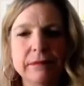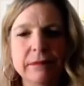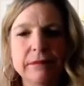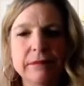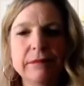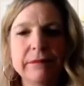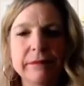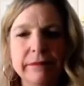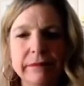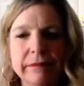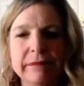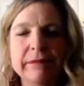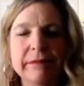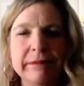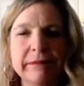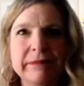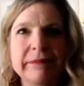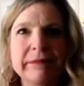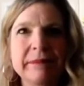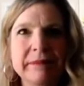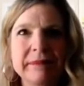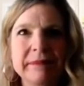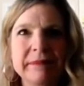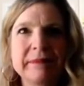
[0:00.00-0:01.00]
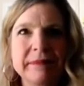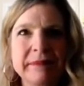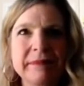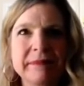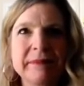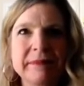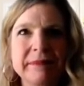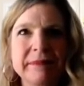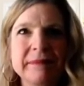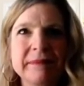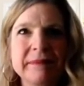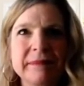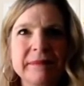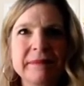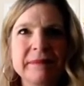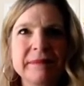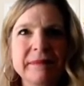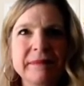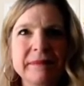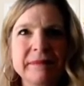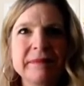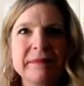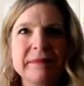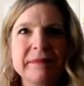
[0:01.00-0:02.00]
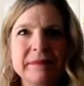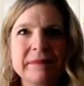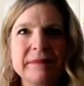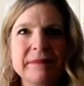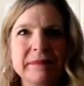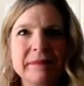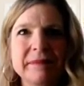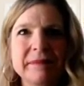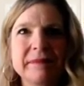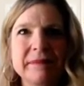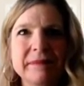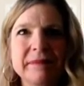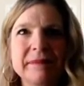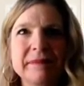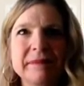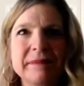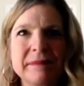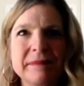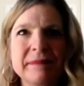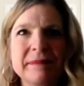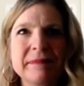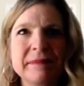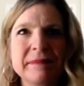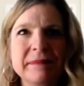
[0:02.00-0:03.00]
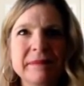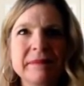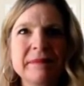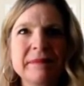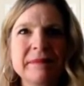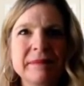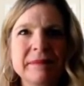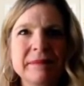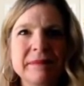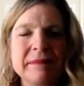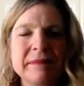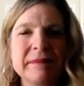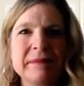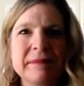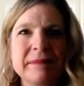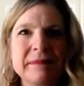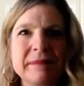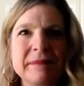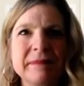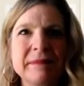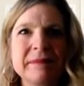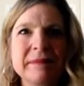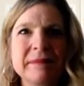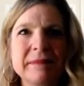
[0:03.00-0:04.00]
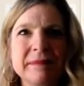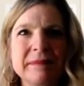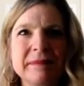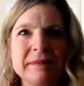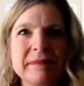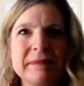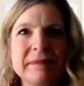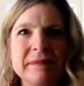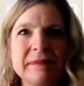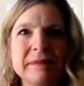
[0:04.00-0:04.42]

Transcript: The person shown says nothing.